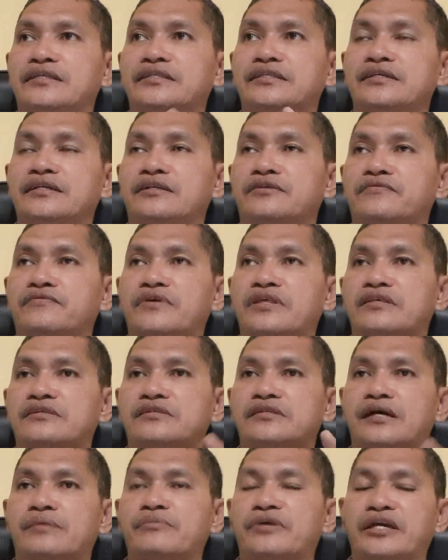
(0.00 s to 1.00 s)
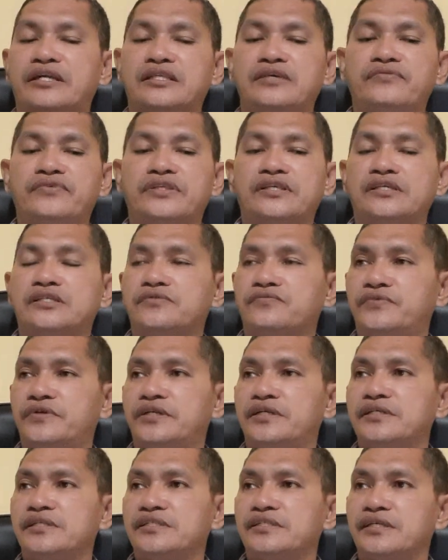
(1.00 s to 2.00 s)
dealt with some activities.
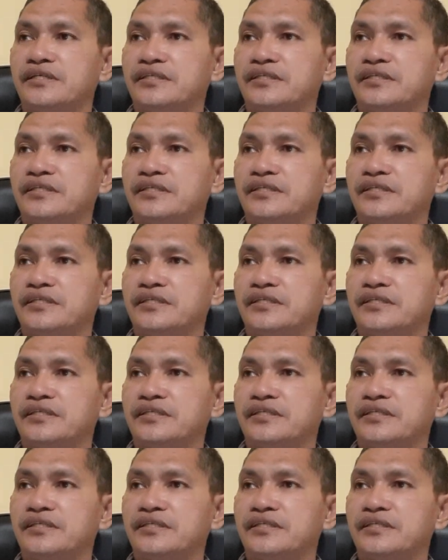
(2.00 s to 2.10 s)
First,